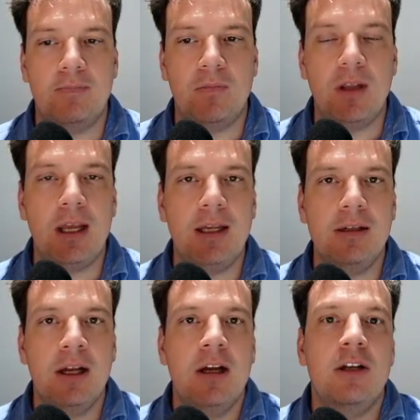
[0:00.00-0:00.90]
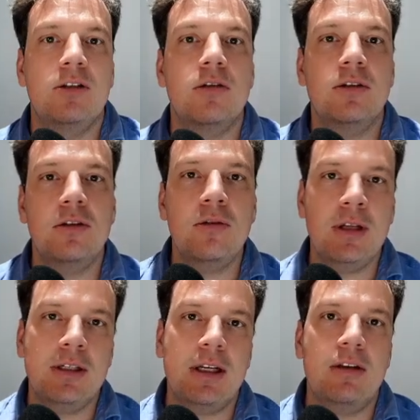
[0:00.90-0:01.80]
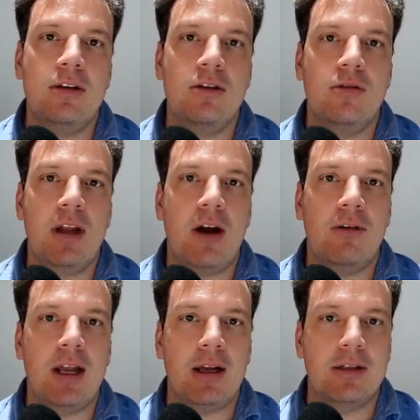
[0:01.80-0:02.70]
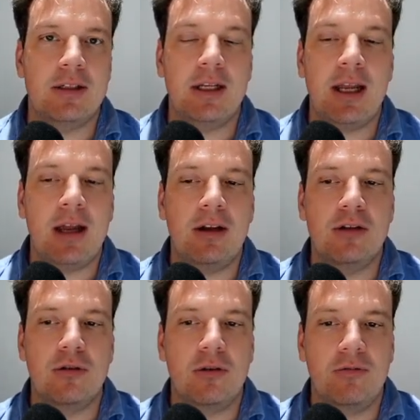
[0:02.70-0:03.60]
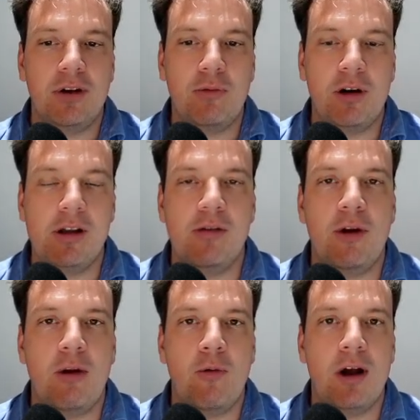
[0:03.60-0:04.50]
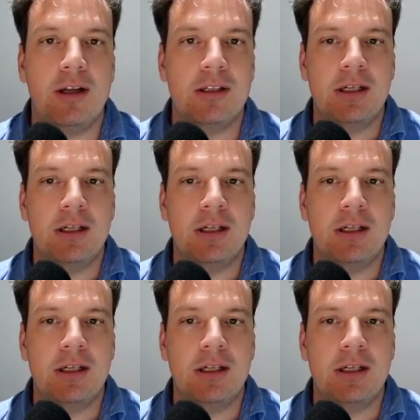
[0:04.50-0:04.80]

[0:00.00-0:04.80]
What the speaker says: Okay, so there's two things I need to do next to get Control Freak working the way I want.